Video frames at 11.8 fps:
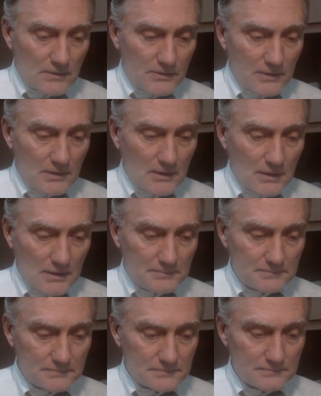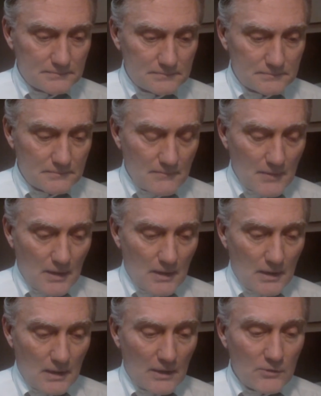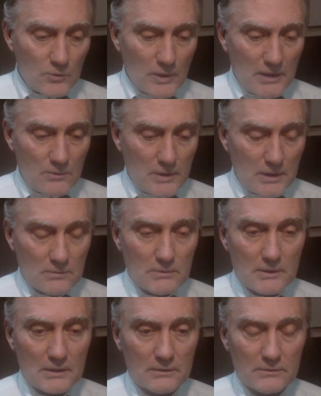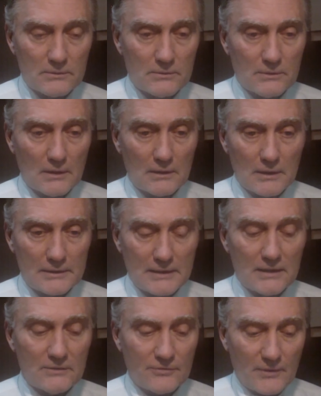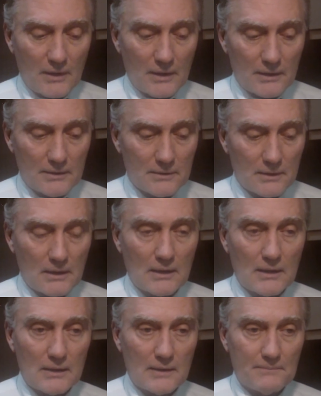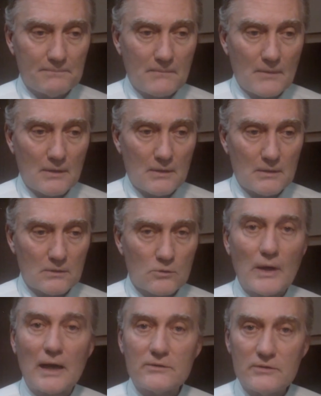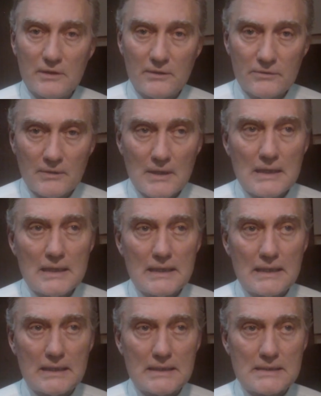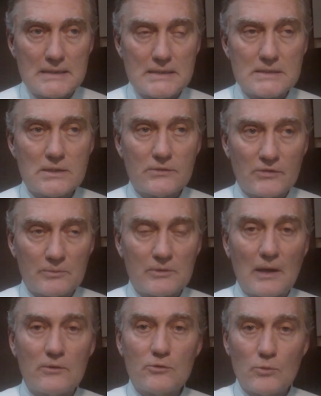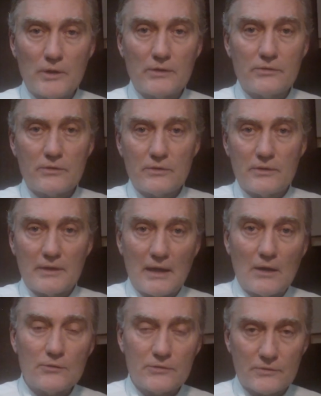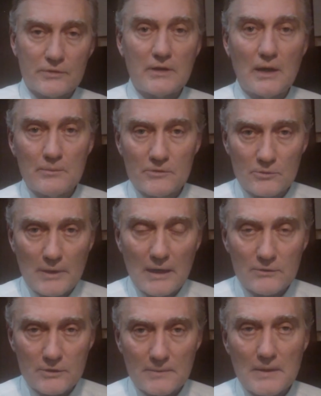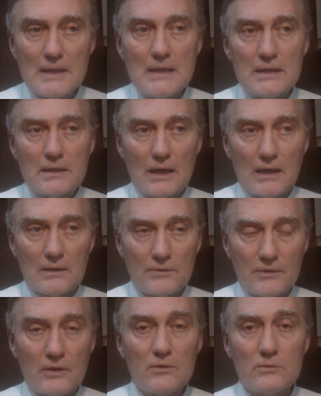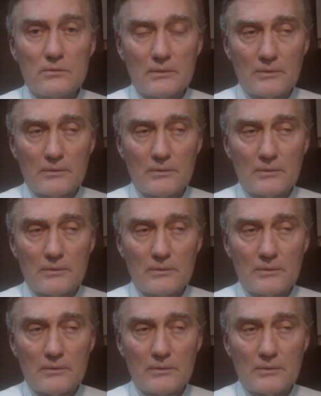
The other way we can identify cracked teeth is sometimes with the health of the gums around it. The other